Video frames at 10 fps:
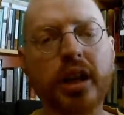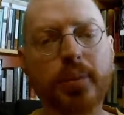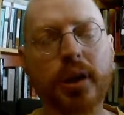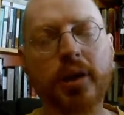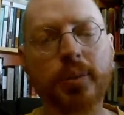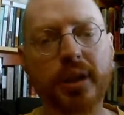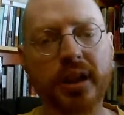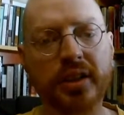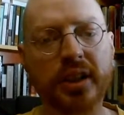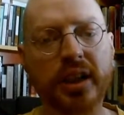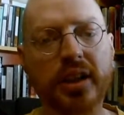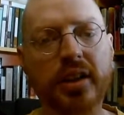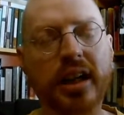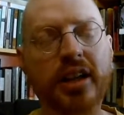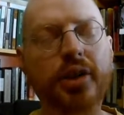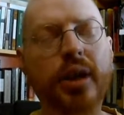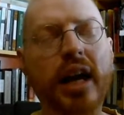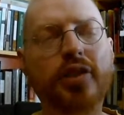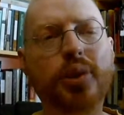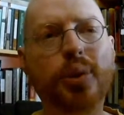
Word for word: pump in there and you have to